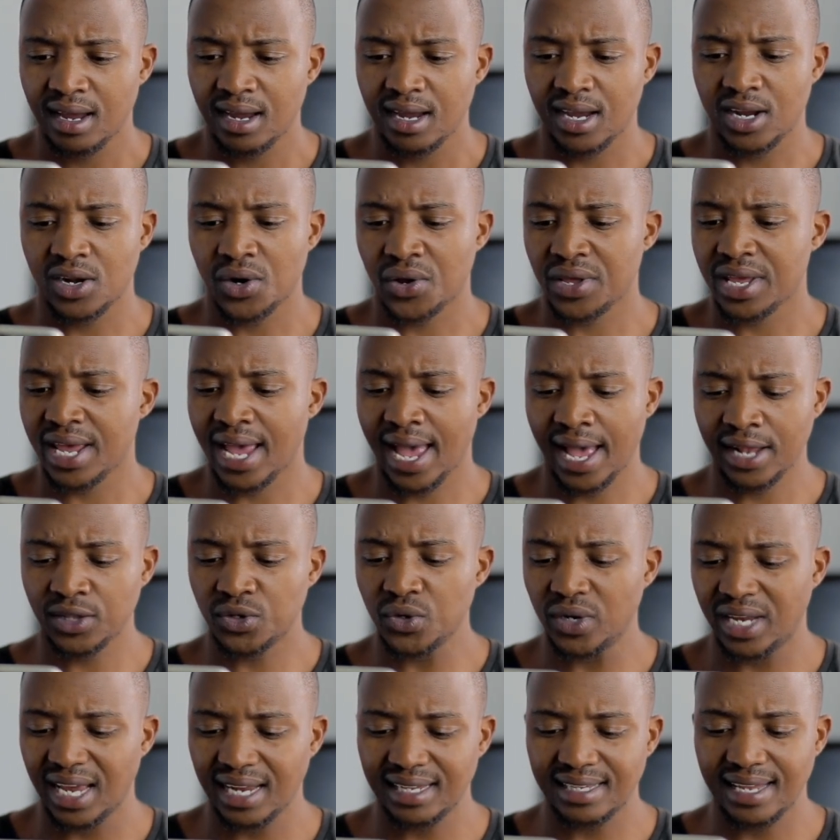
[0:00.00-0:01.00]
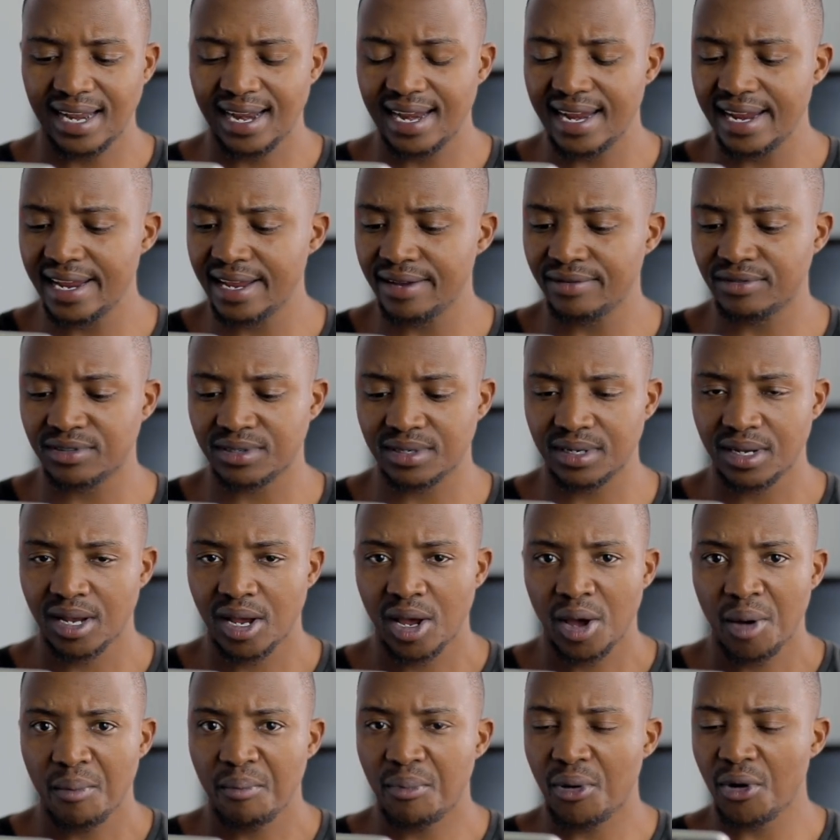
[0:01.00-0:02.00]
You know, you had to get the leaves
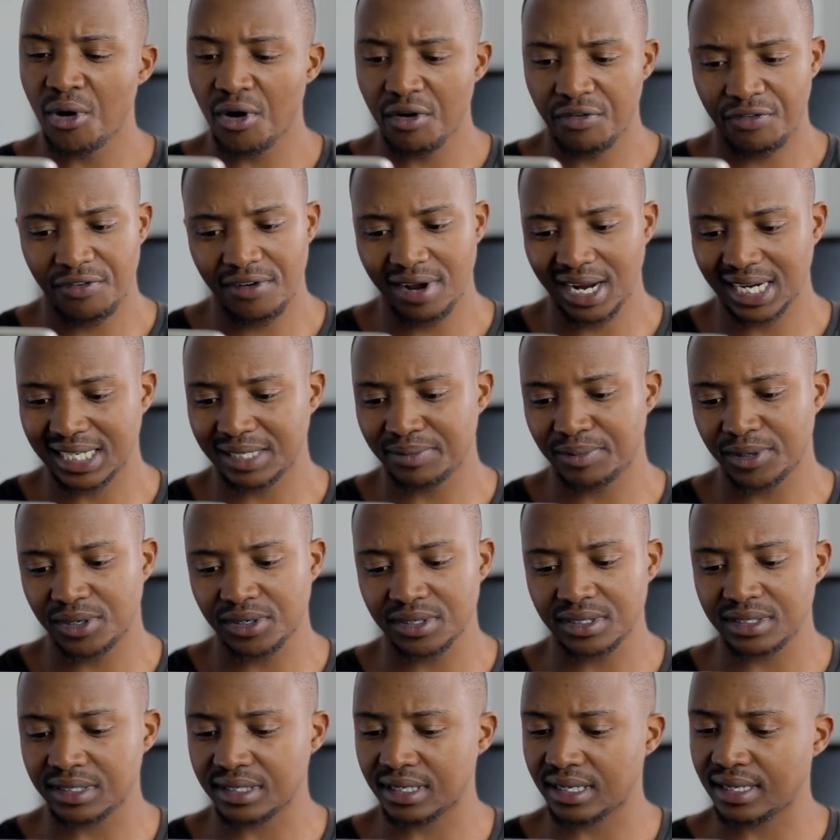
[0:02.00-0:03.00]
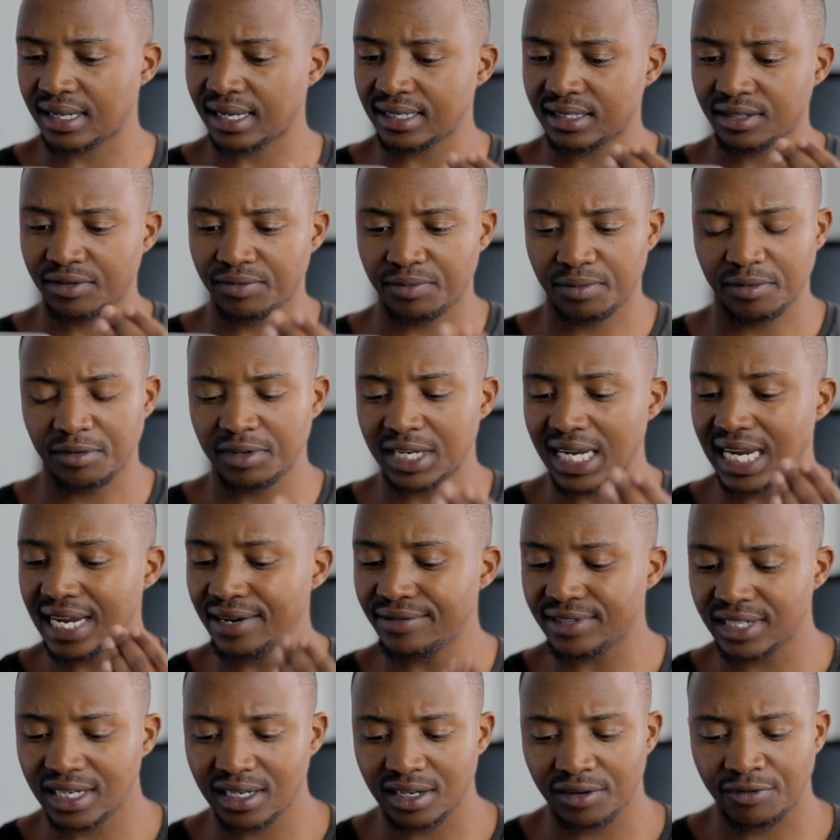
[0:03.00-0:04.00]
perfect because there's
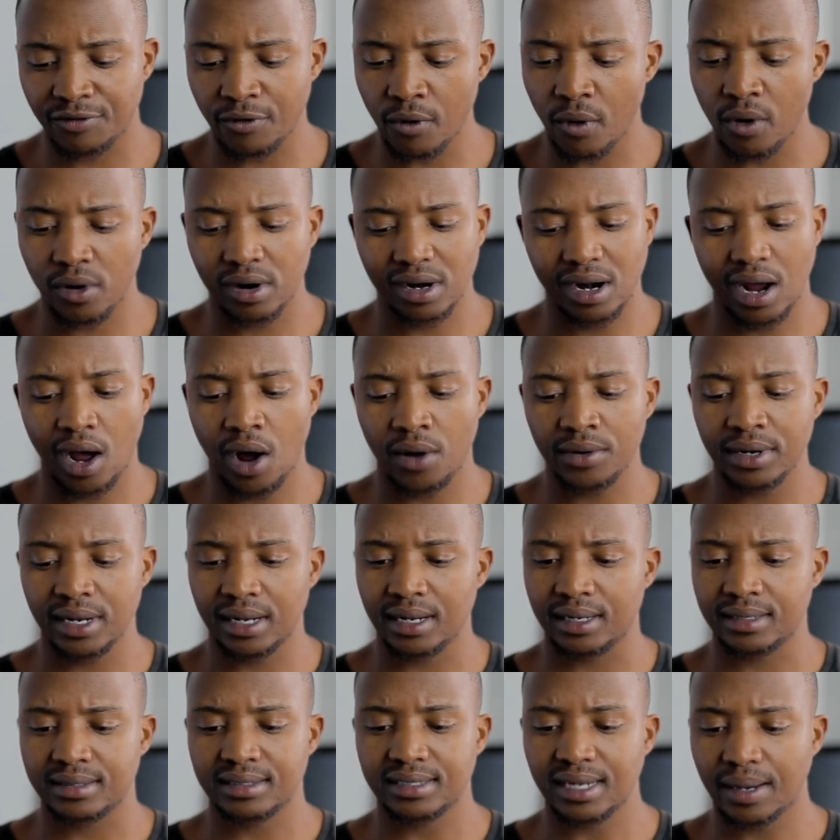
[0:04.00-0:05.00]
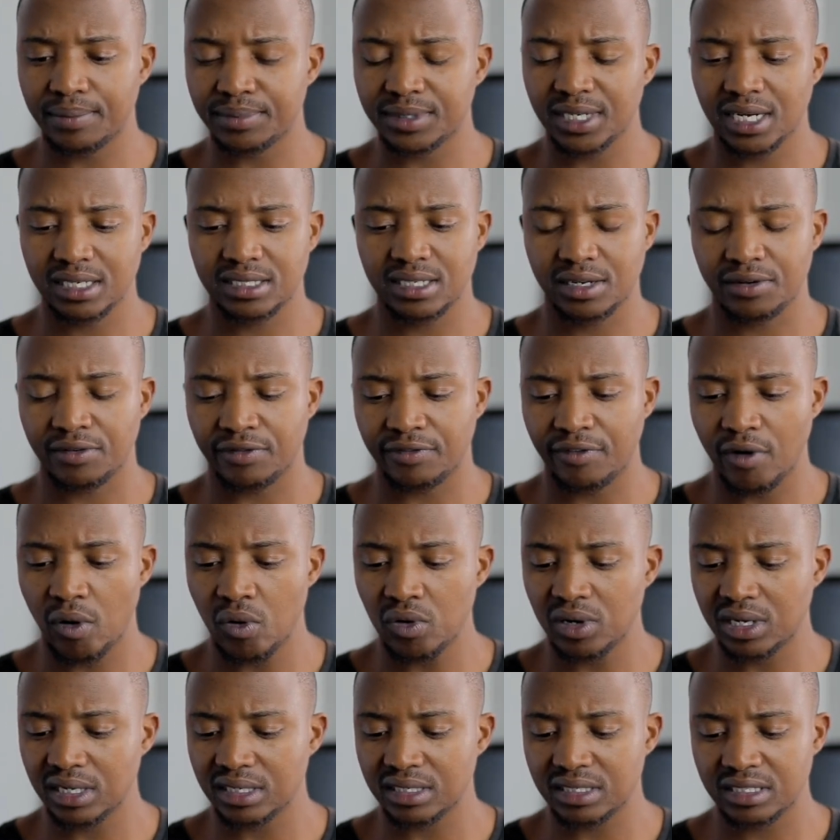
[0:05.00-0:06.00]
leaves in the foreground and a subject in
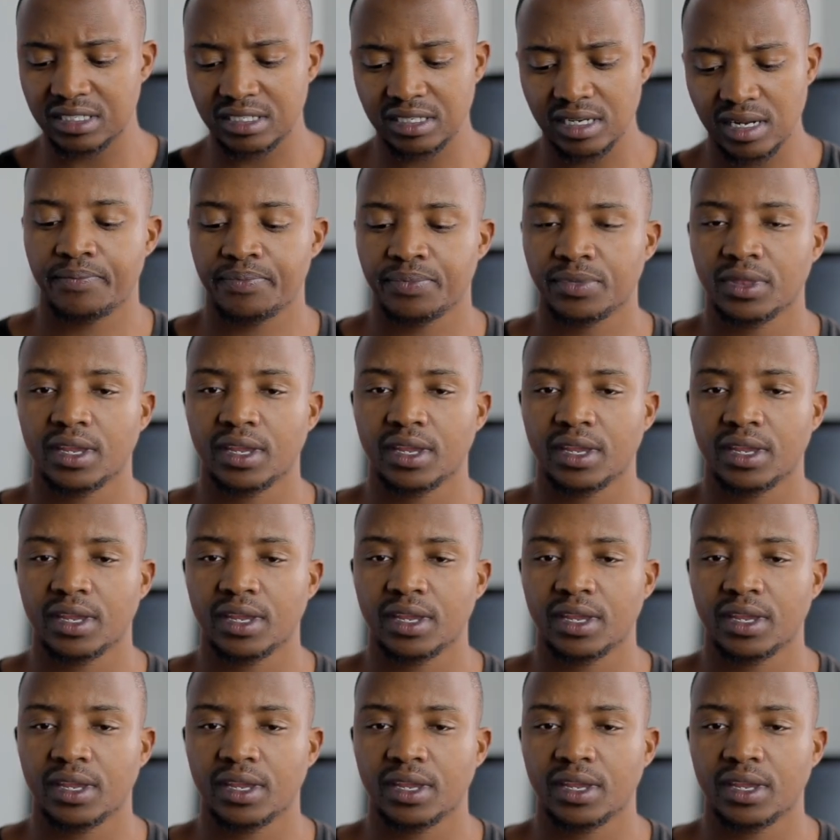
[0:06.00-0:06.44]
focus.